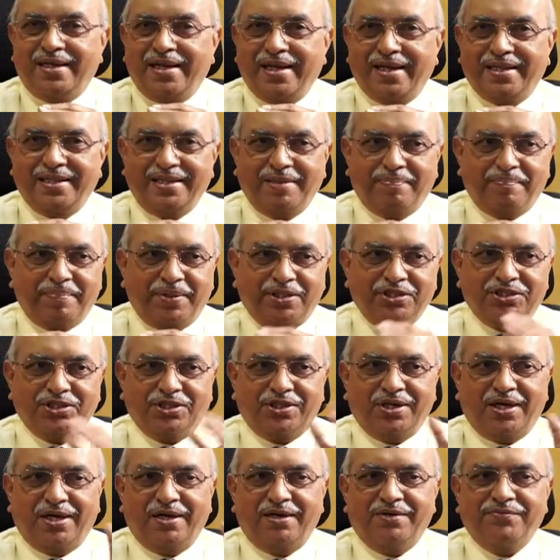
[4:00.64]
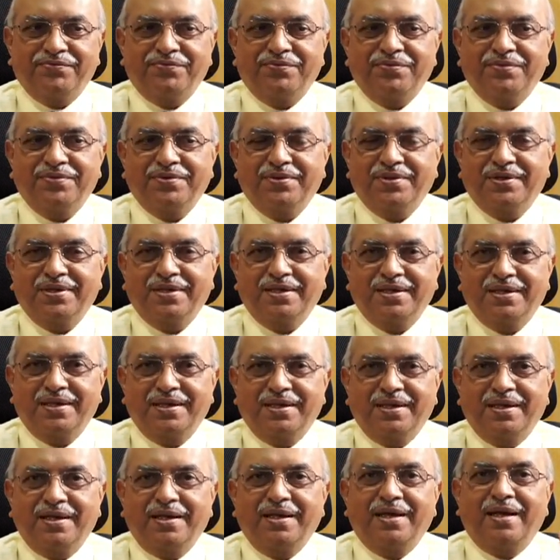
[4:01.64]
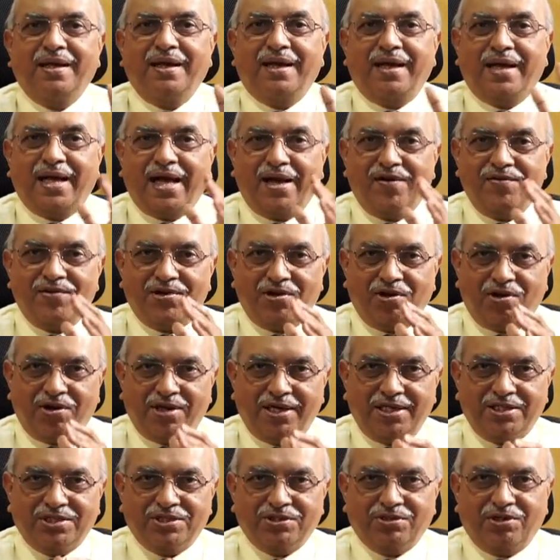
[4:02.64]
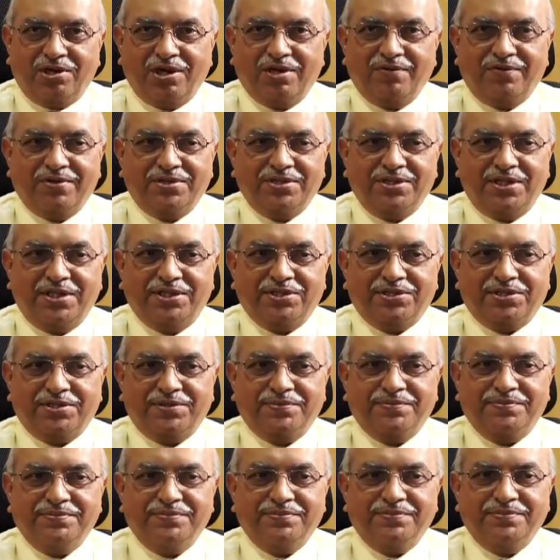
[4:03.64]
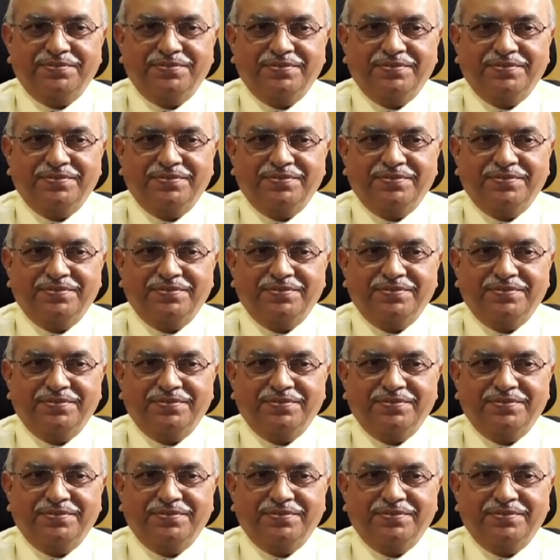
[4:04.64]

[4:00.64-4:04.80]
take the pressure off. Have an honest conversation